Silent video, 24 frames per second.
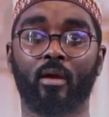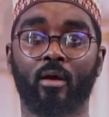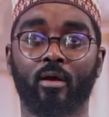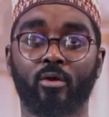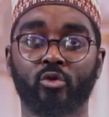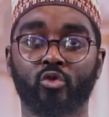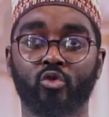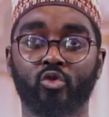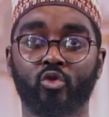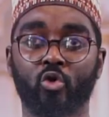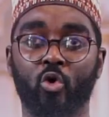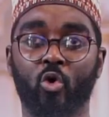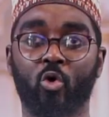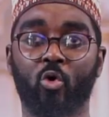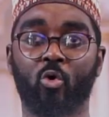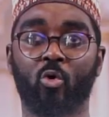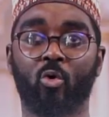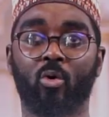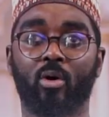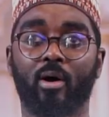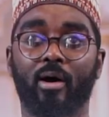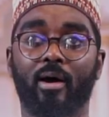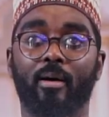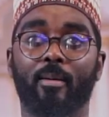
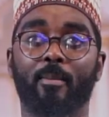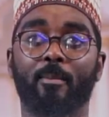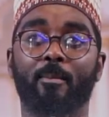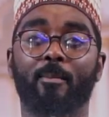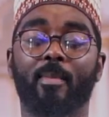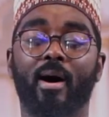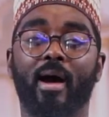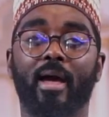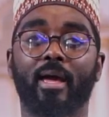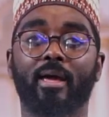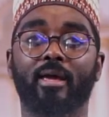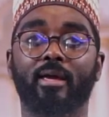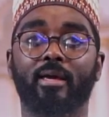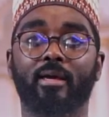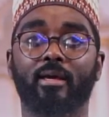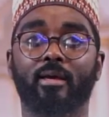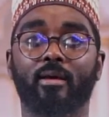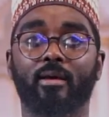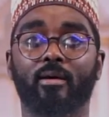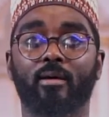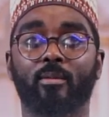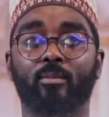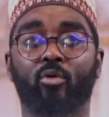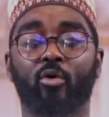So
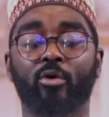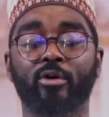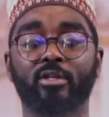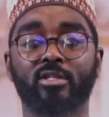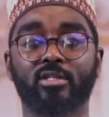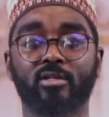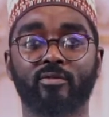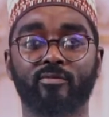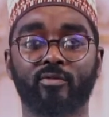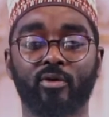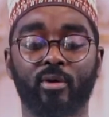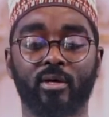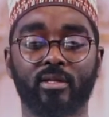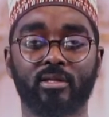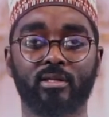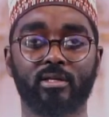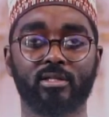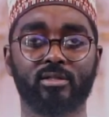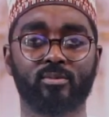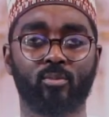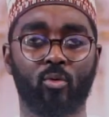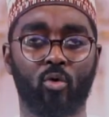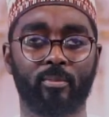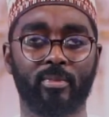my point of view at
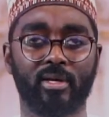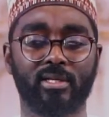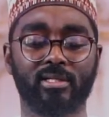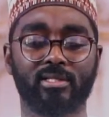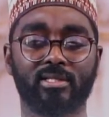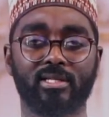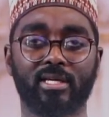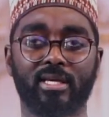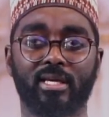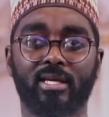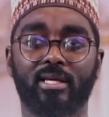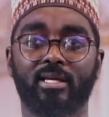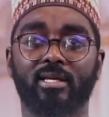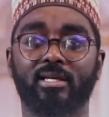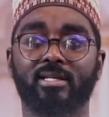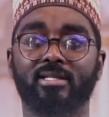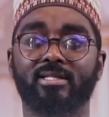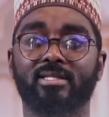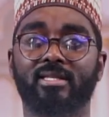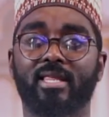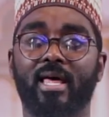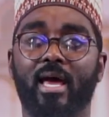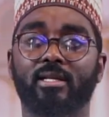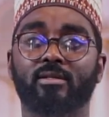this moment
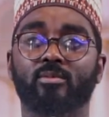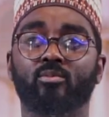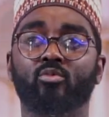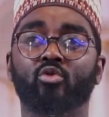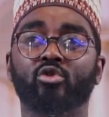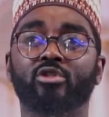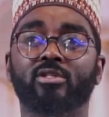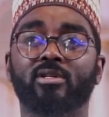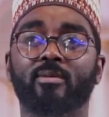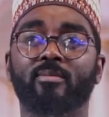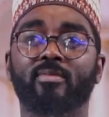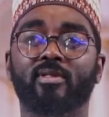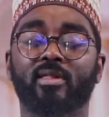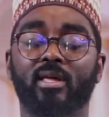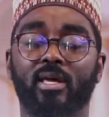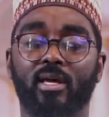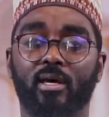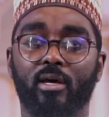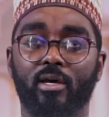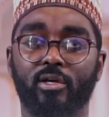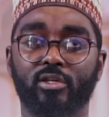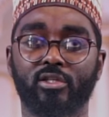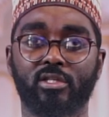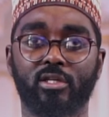is that Muslim
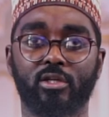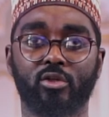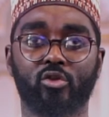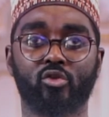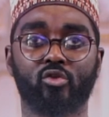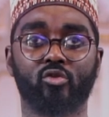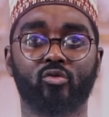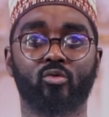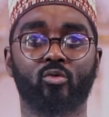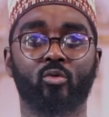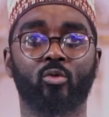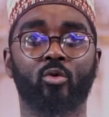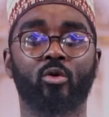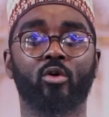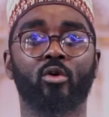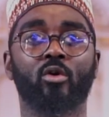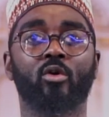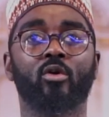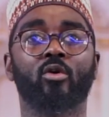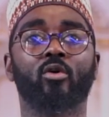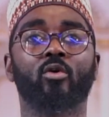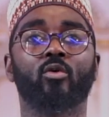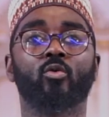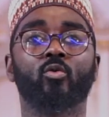thinkers need to
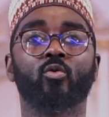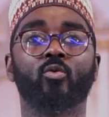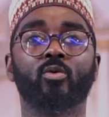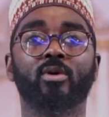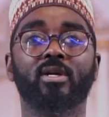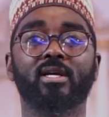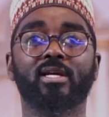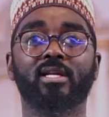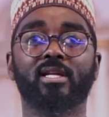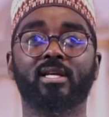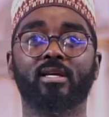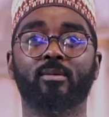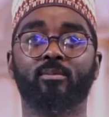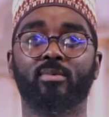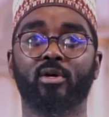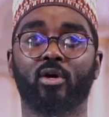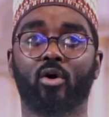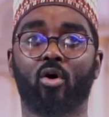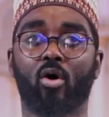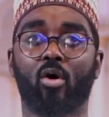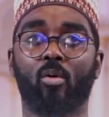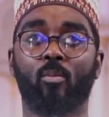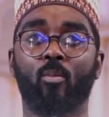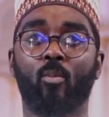really
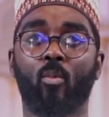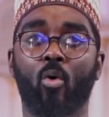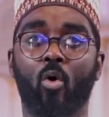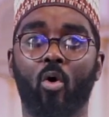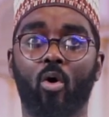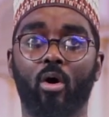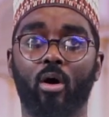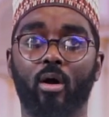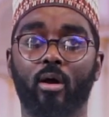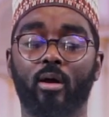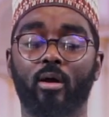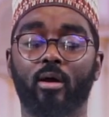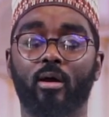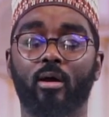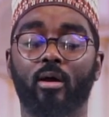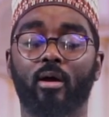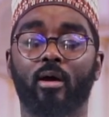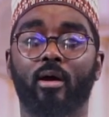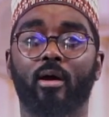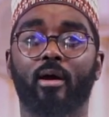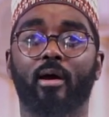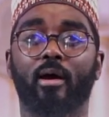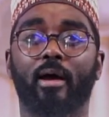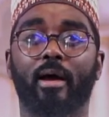become more
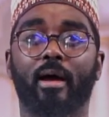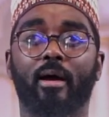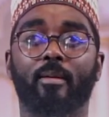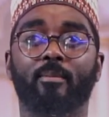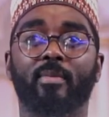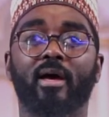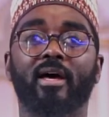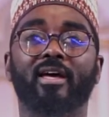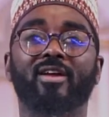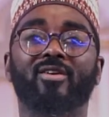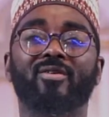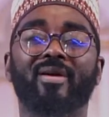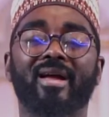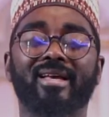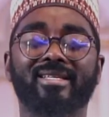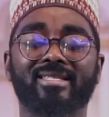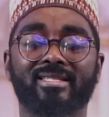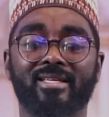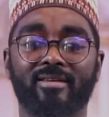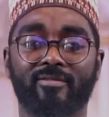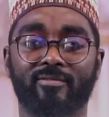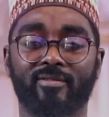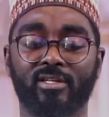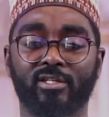
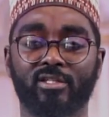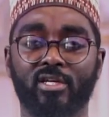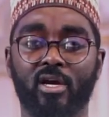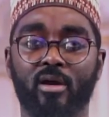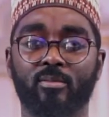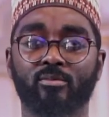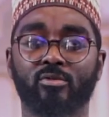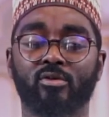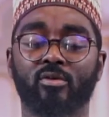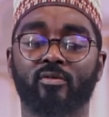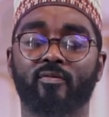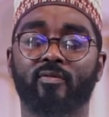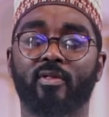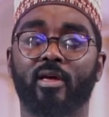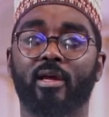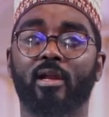aggressive in terms of their